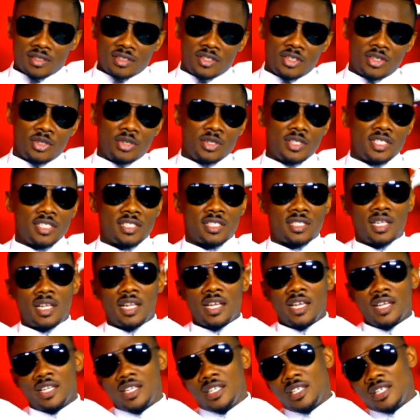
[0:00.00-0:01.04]
this
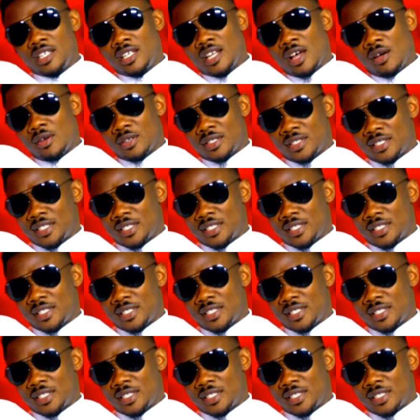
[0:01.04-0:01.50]
lady that was